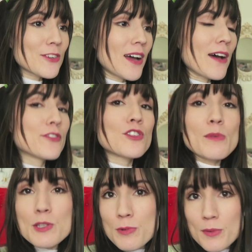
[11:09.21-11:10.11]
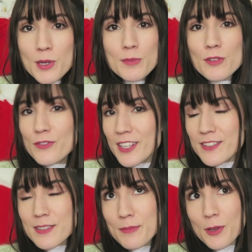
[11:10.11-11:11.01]
so I have so much more room to fit
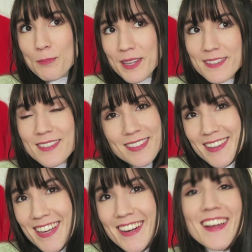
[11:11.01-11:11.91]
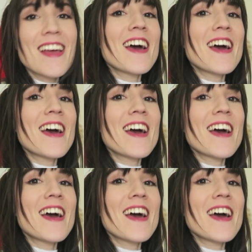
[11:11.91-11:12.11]
in some new pieces in there,